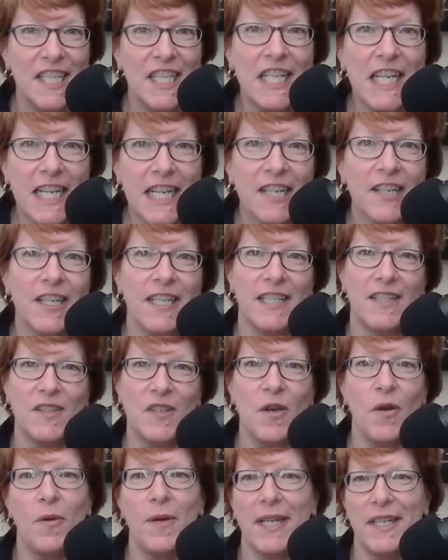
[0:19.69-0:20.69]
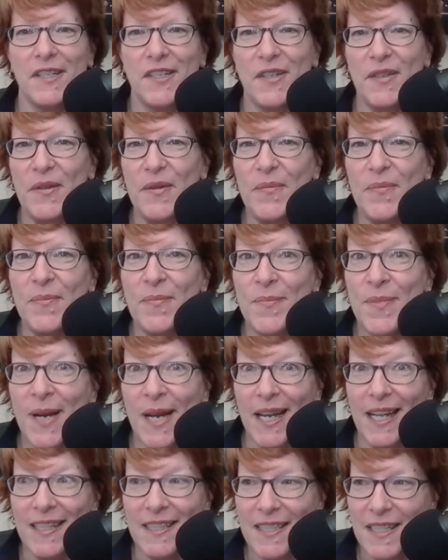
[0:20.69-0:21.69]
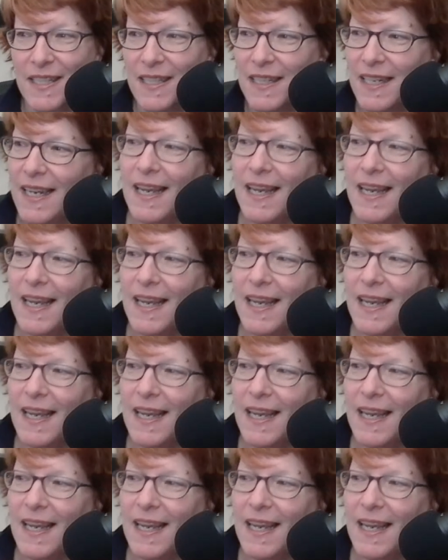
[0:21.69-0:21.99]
year is going to, but